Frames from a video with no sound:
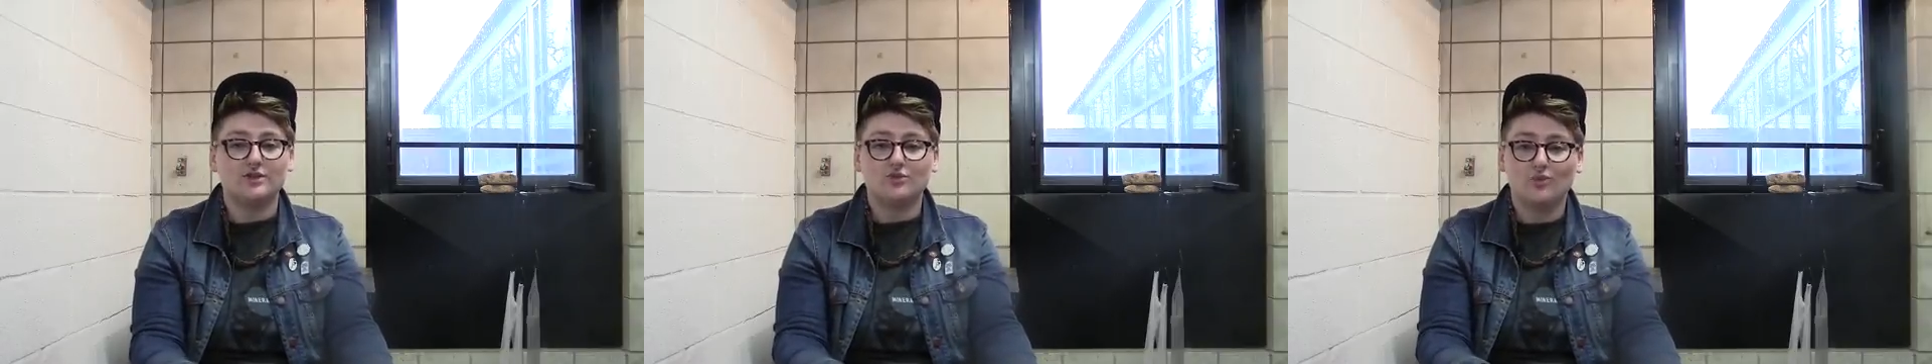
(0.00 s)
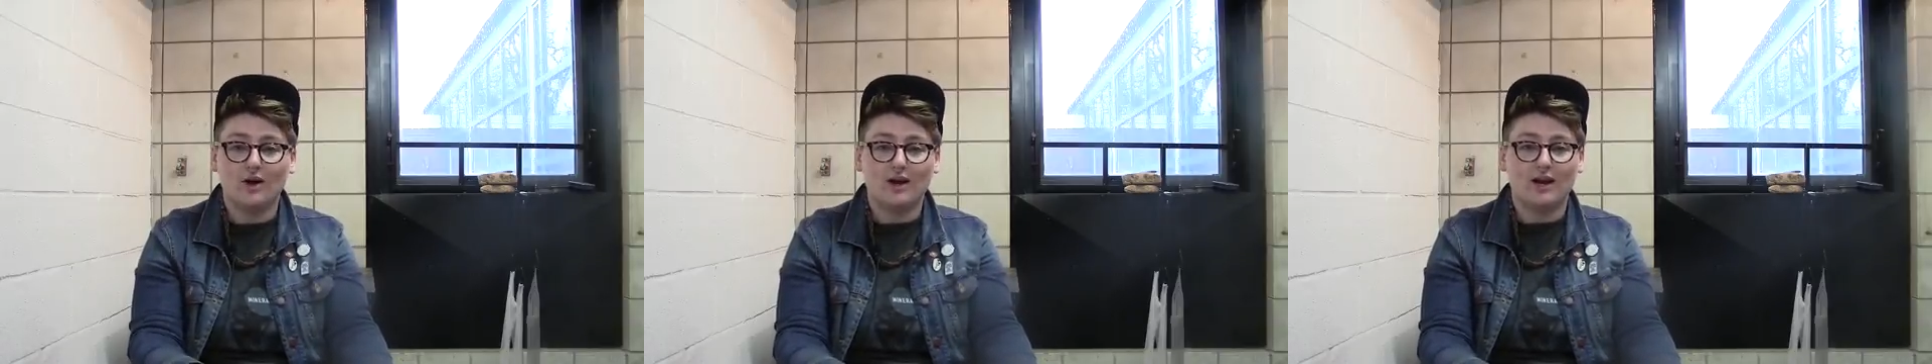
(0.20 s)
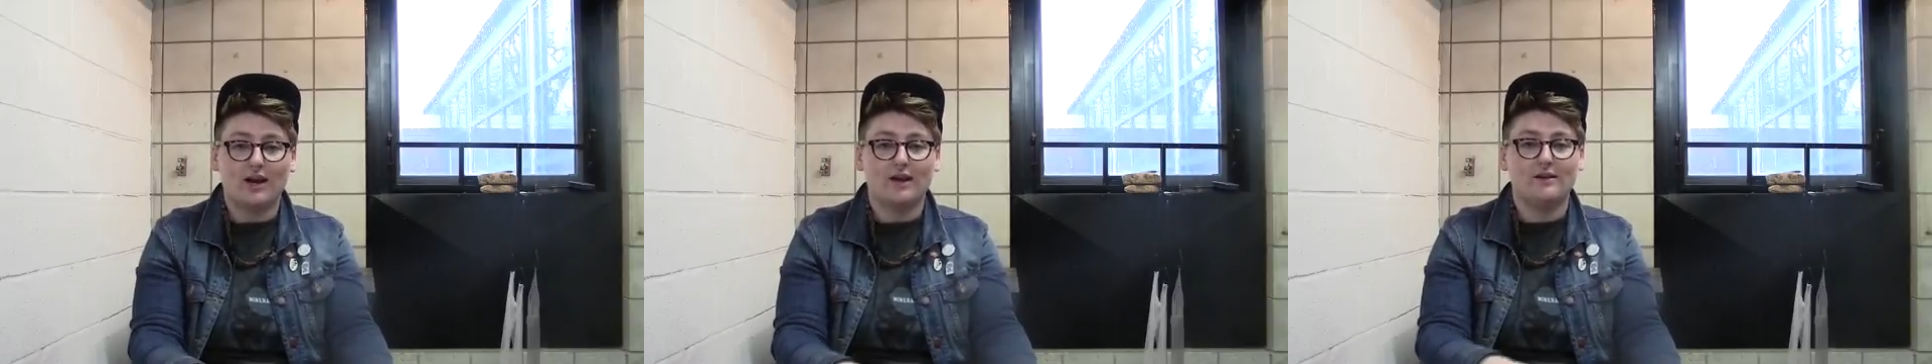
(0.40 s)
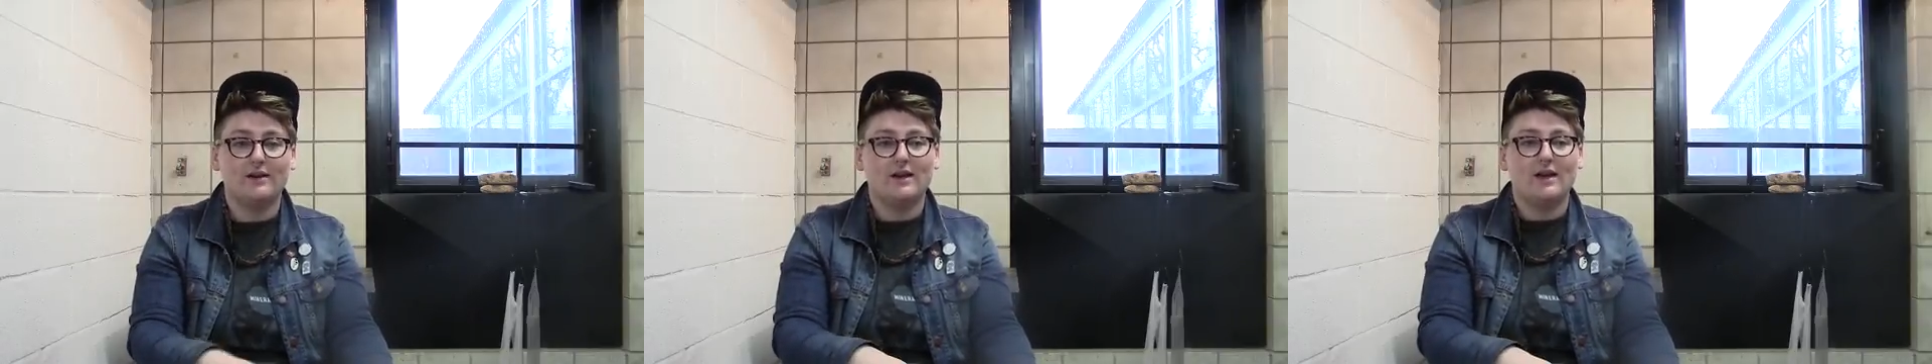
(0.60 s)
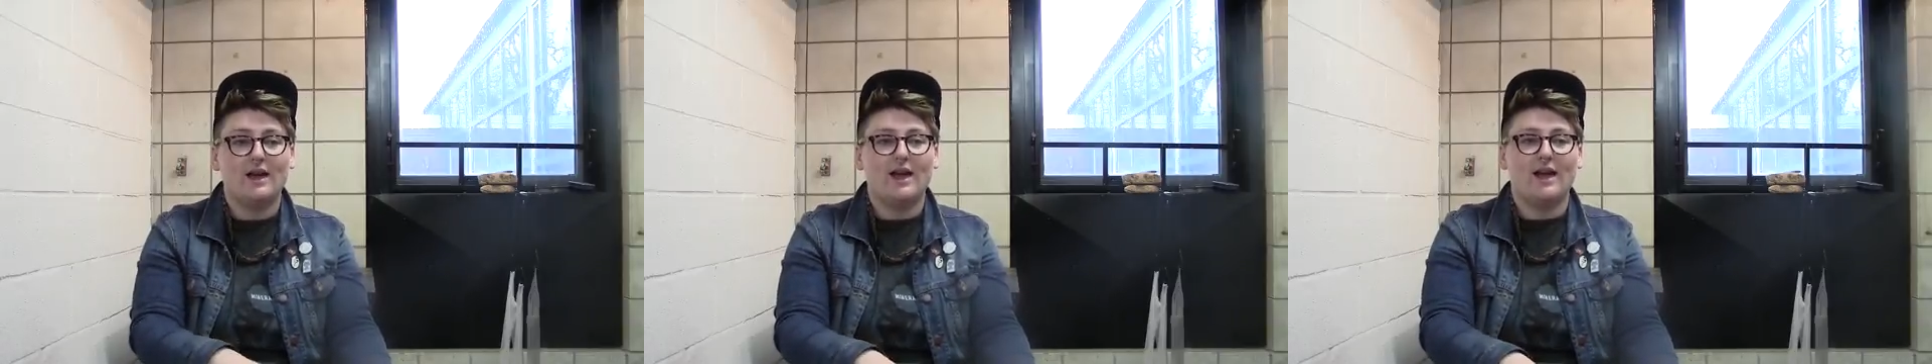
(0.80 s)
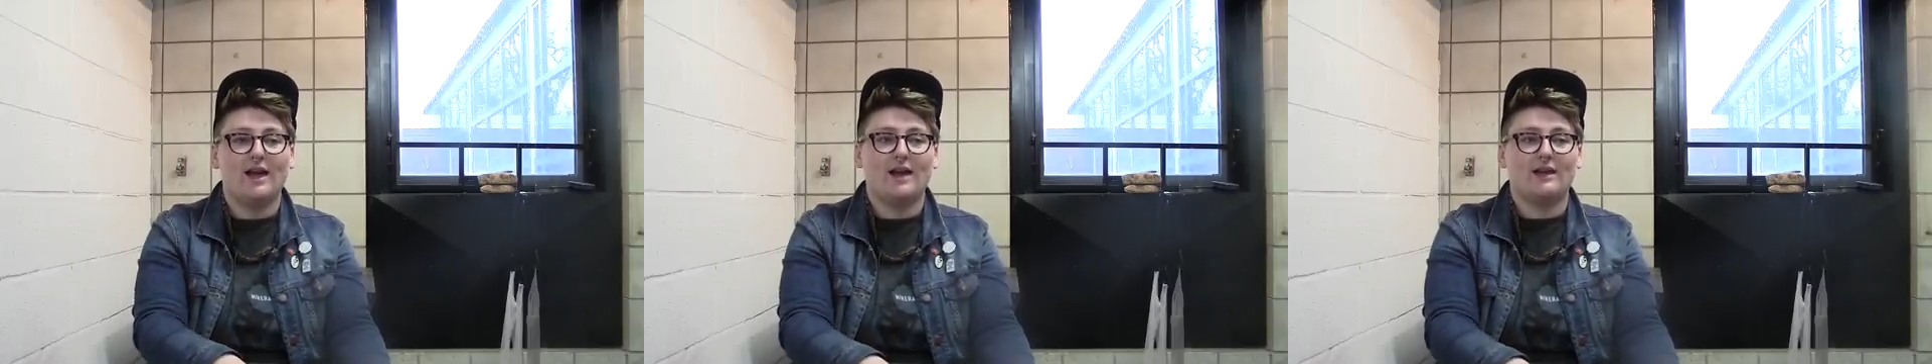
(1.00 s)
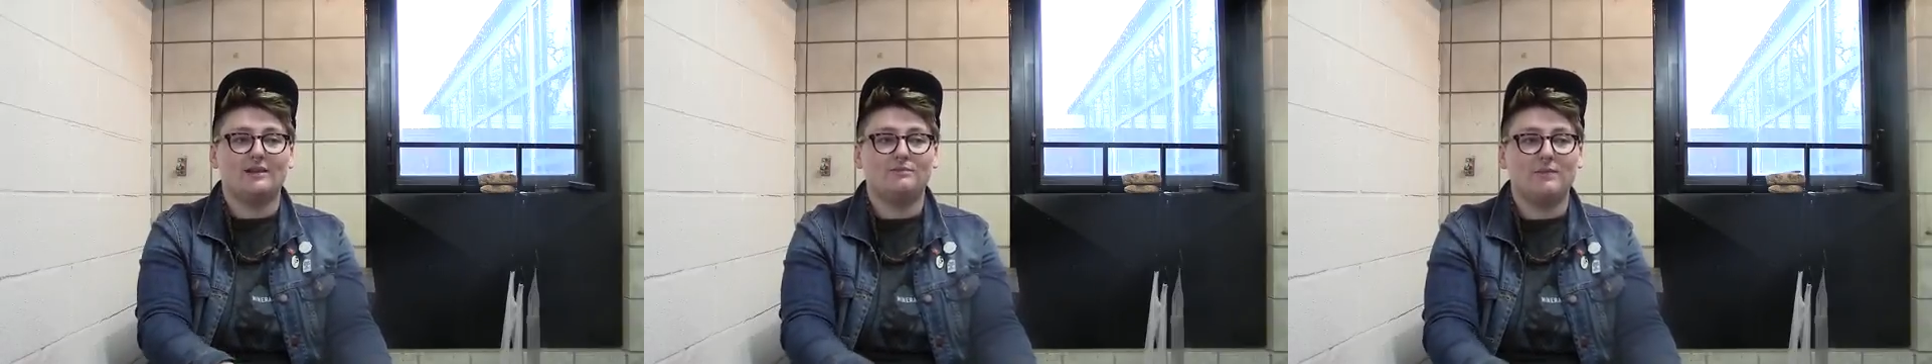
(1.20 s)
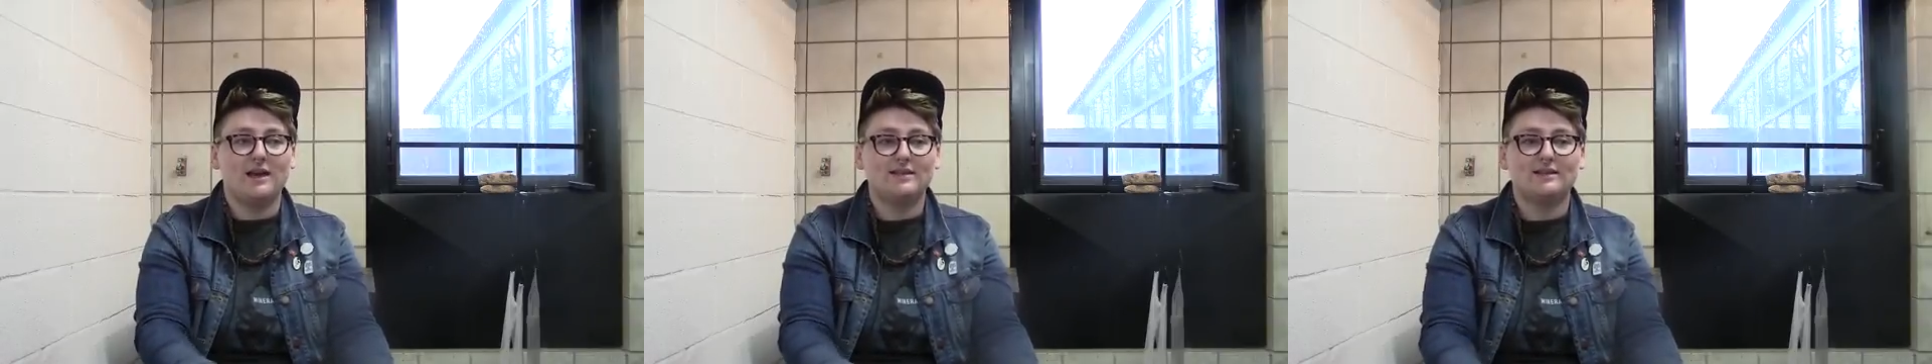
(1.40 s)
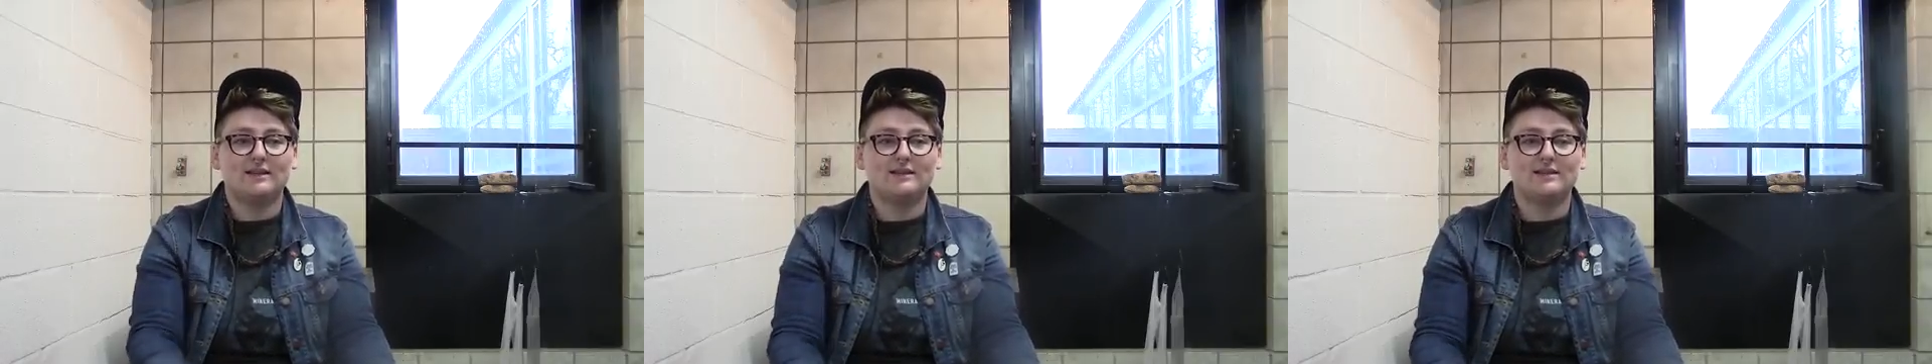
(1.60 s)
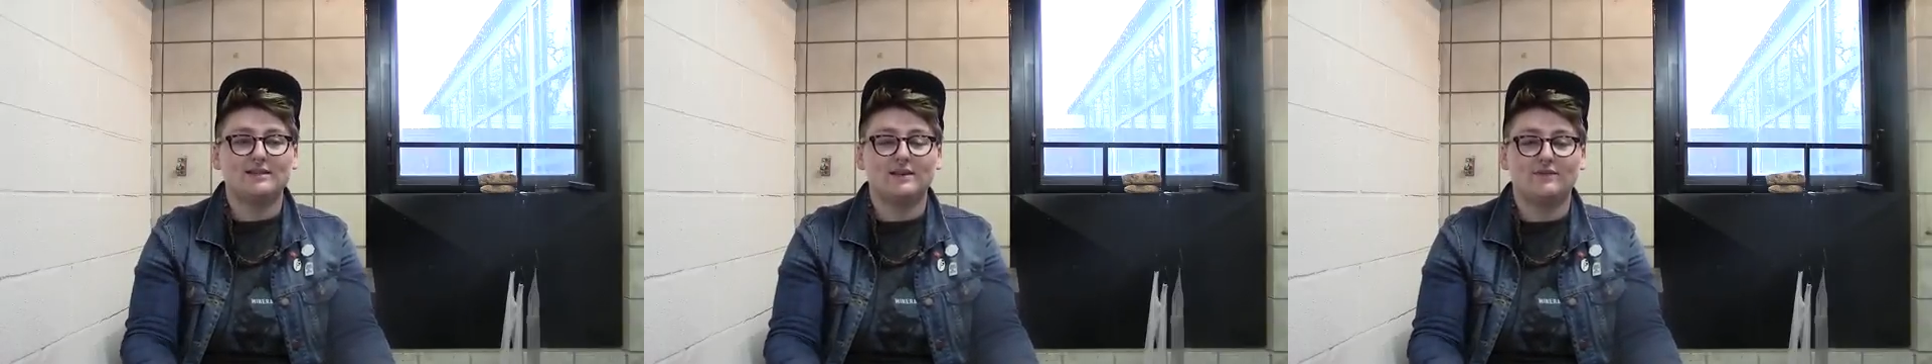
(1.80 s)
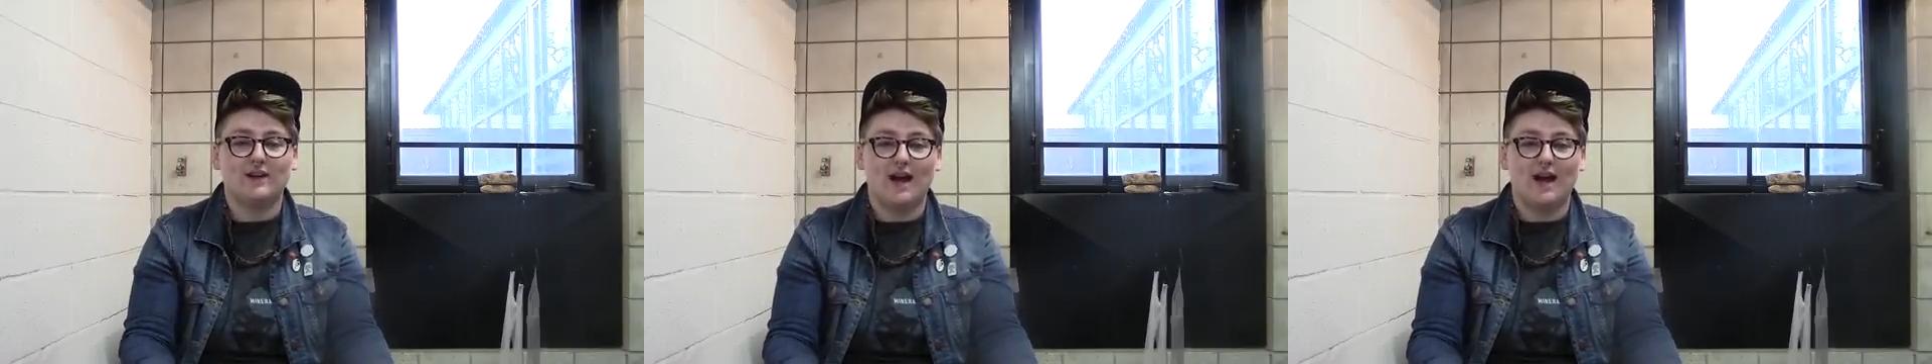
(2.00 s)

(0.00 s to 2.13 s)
20. And basically since I've